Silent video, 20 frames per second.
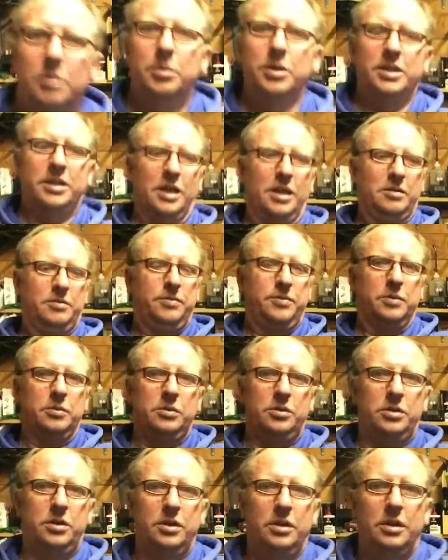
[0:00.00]
about that,
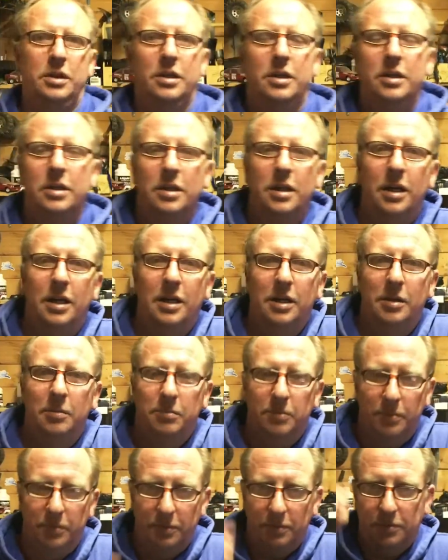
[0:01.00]
folks.
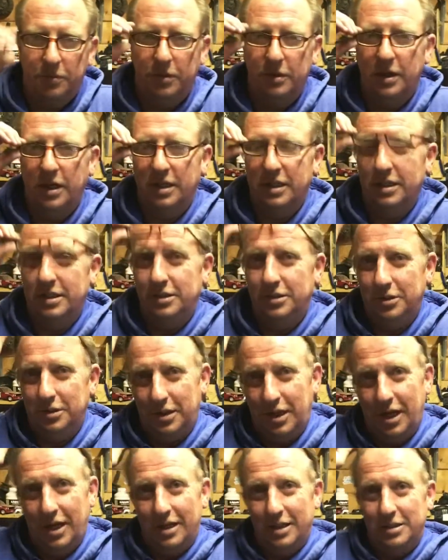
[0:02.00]
For any of you
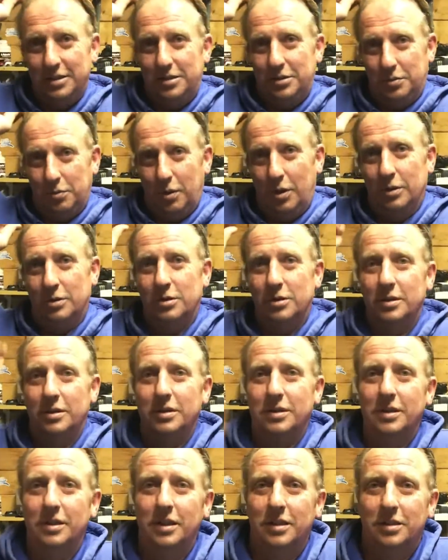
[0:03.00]
guys
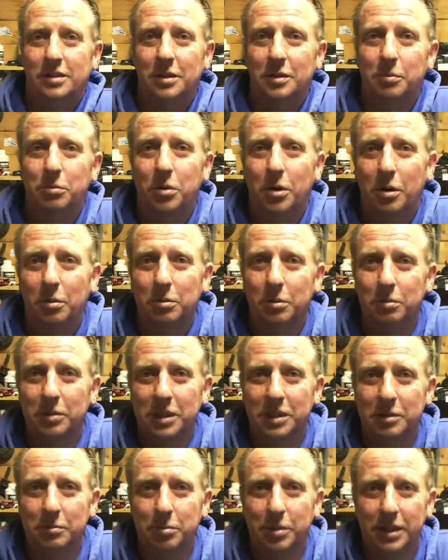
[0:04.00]
watching, this will
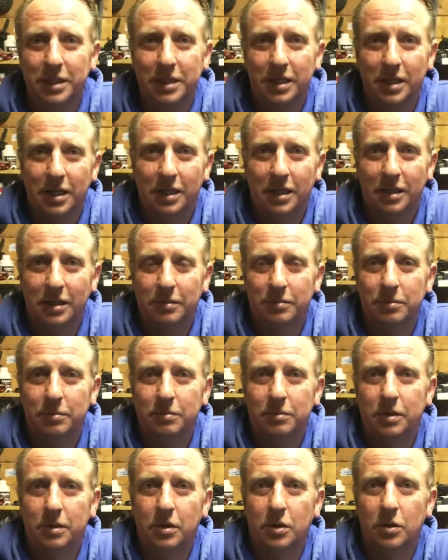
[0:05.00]
probably be
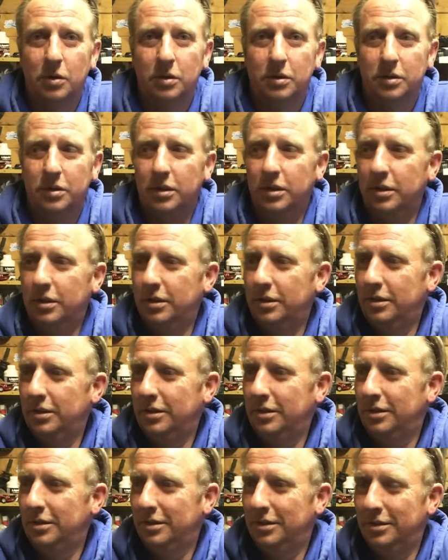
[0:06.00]
recorded
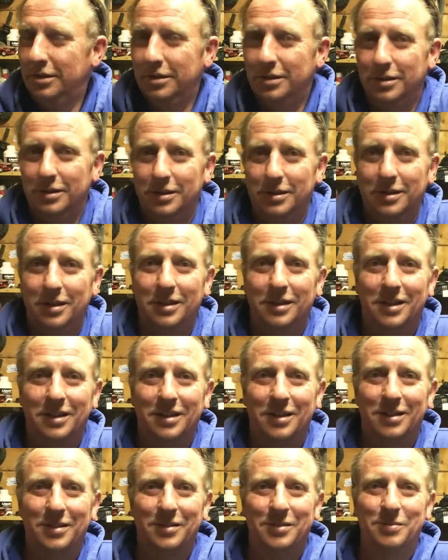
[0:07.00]

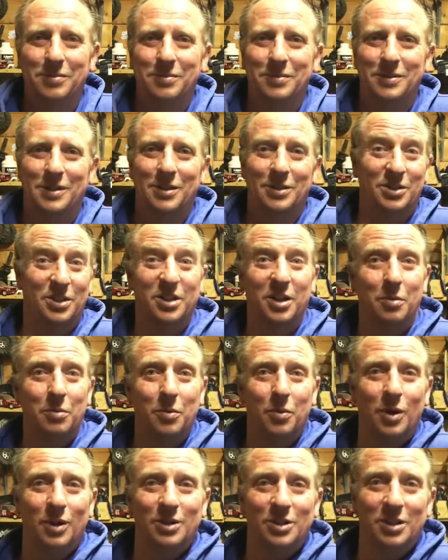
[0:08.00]
because you're not
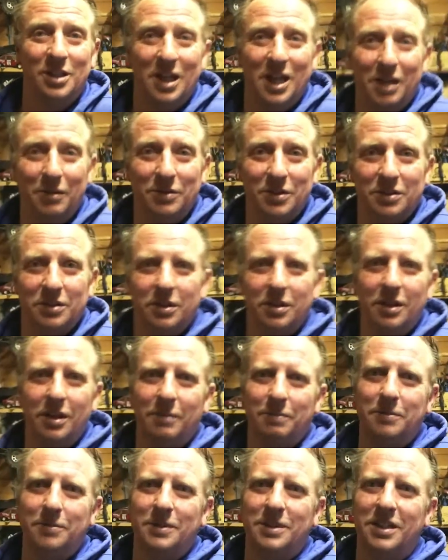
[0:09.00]
watching live.
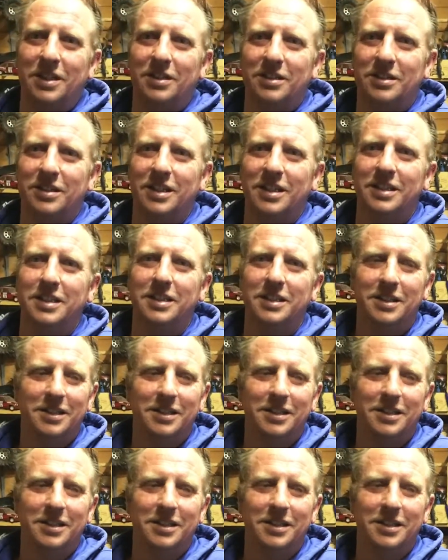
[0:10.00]
Seriously.